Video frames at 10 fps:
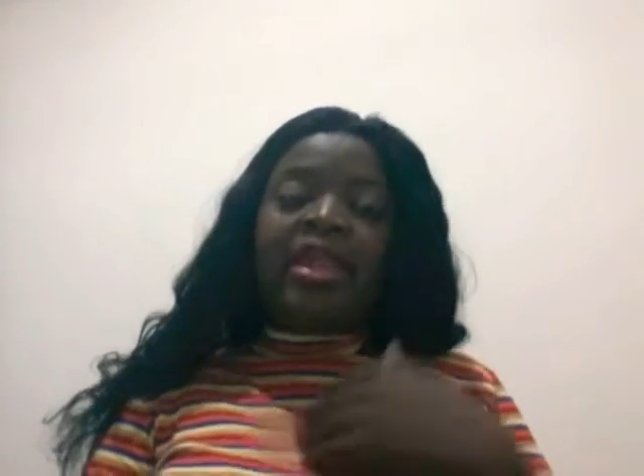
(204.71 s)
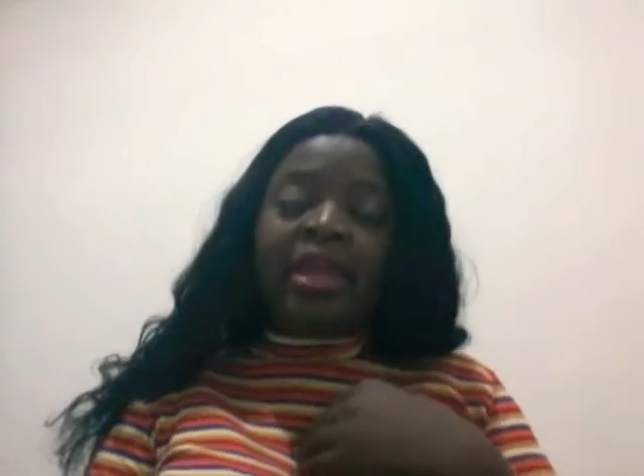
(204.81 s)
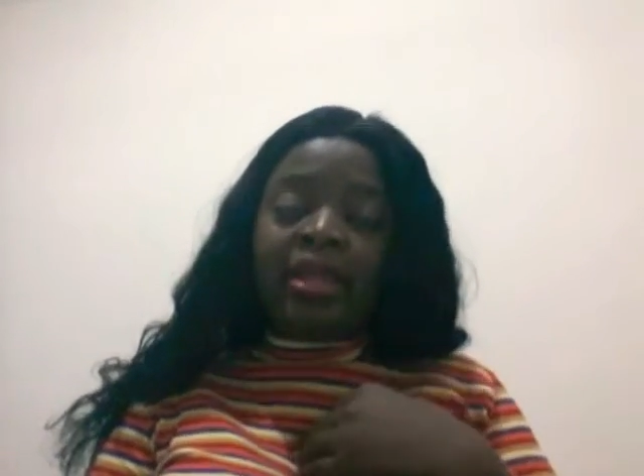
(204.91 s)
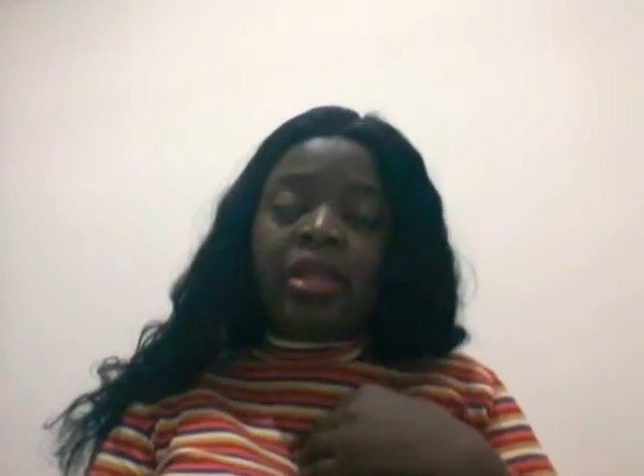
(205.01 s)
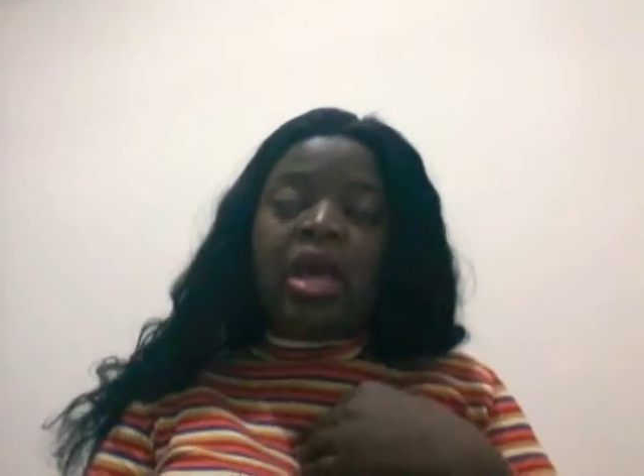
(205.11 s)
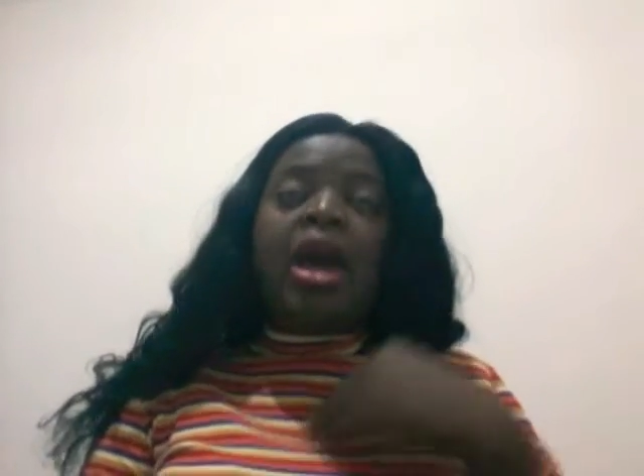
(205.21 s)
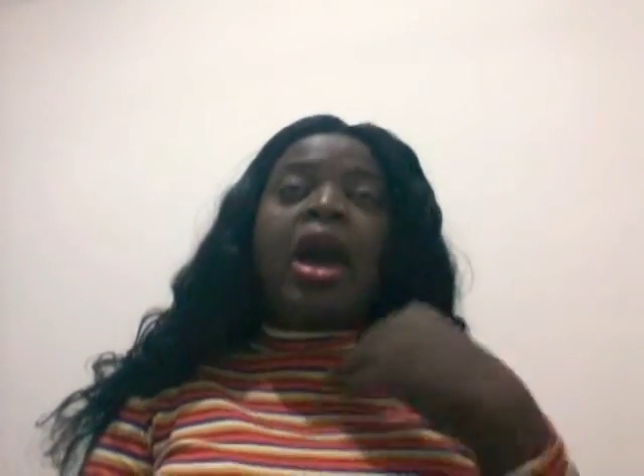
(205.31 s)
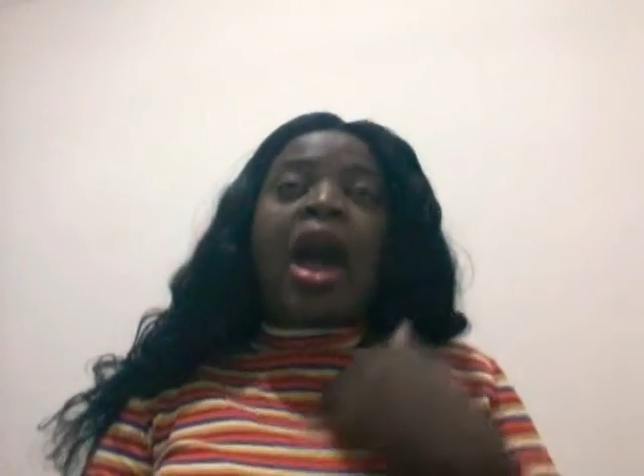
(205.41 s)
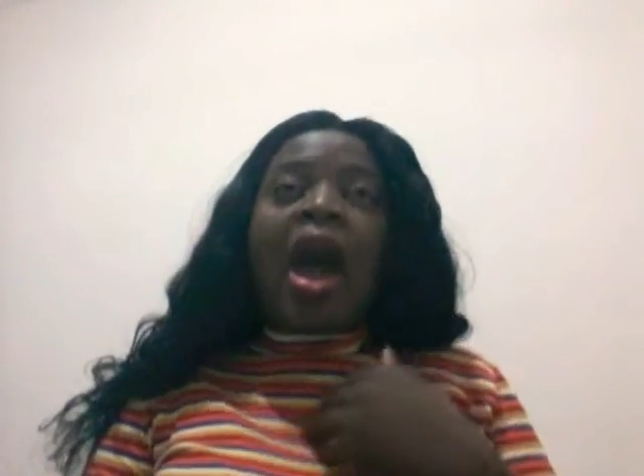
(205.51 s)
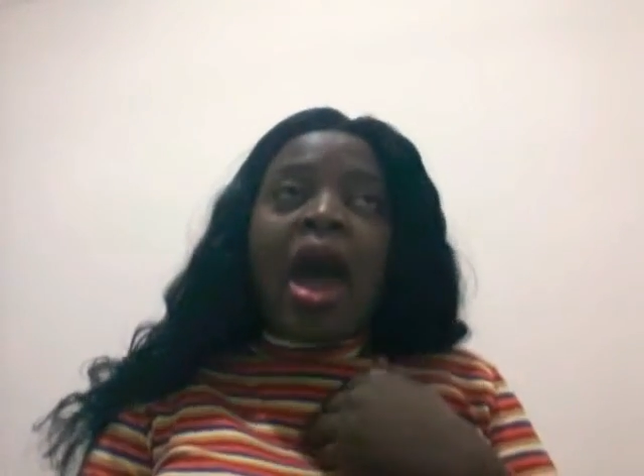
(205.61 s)
then
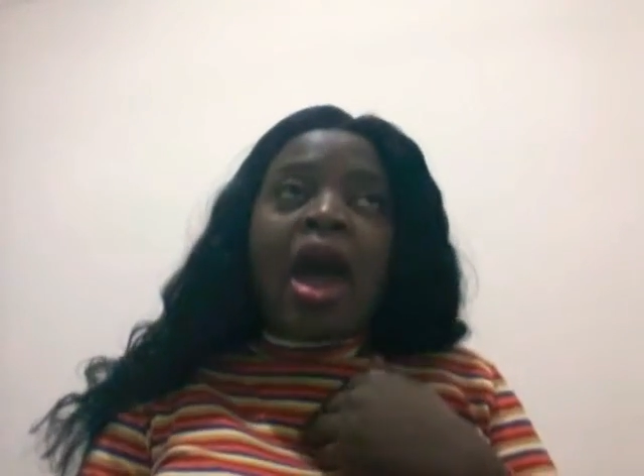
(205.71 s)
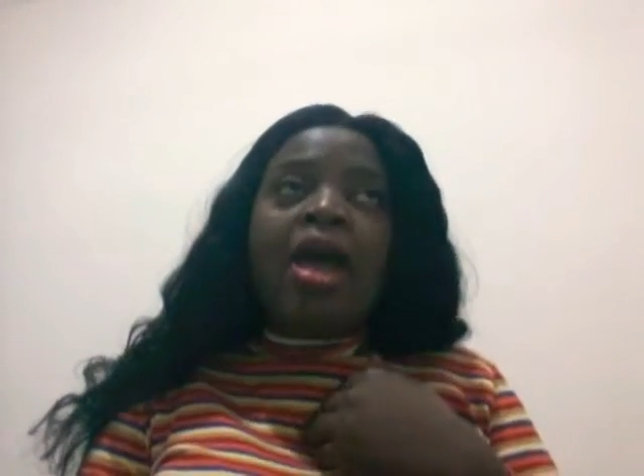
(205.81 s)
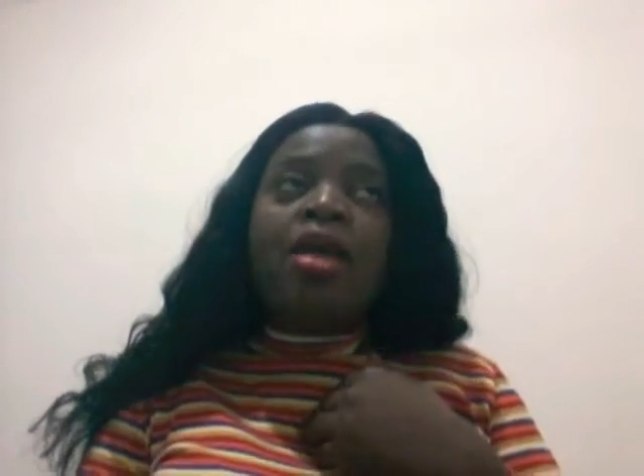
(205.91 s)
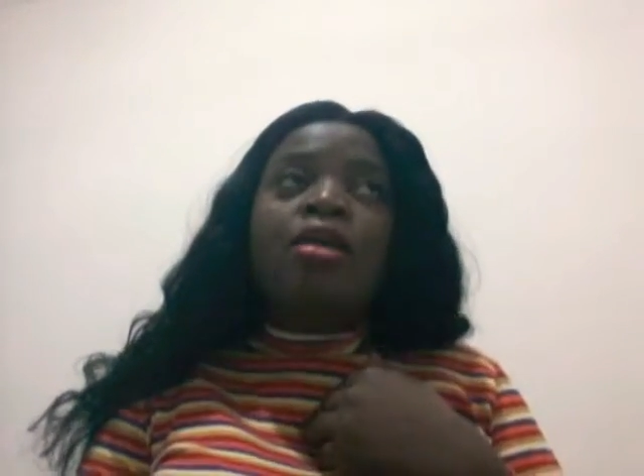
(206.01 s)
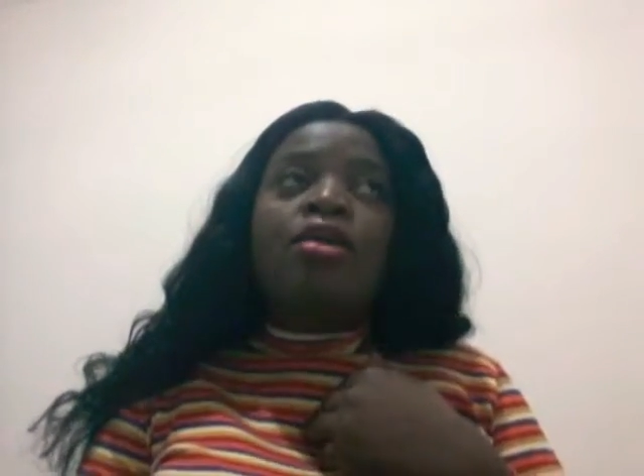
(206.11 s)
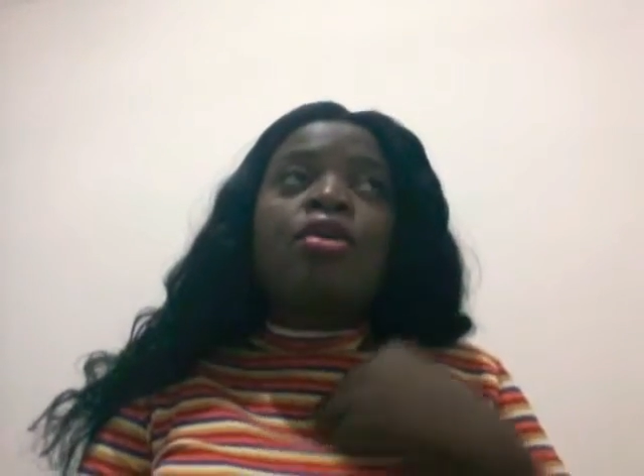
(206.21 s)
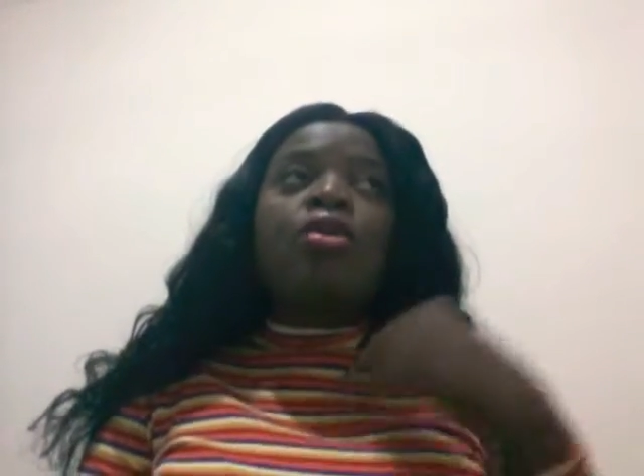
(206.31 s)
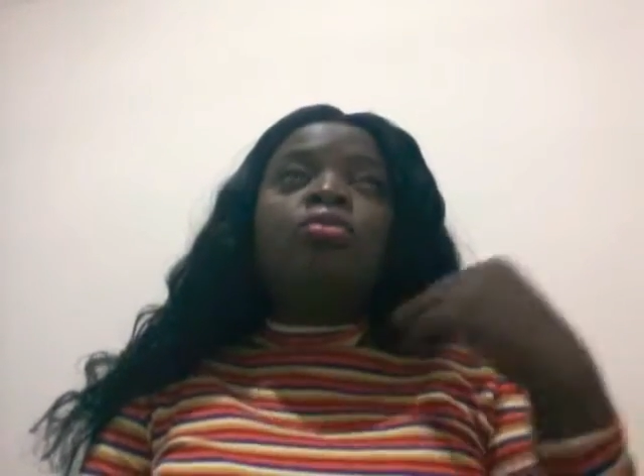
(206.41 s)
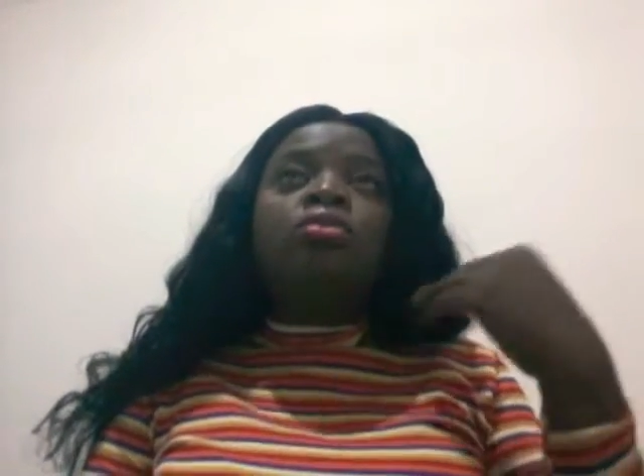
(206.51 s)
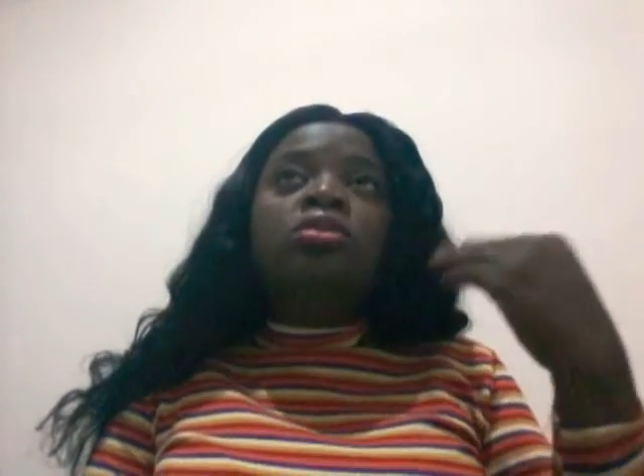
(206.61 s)
I
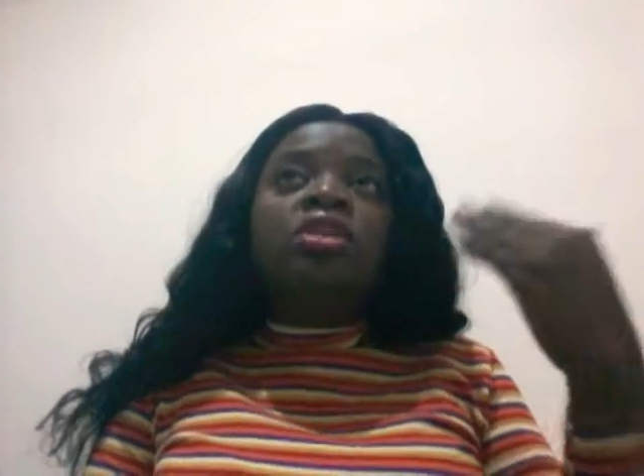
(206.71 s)
will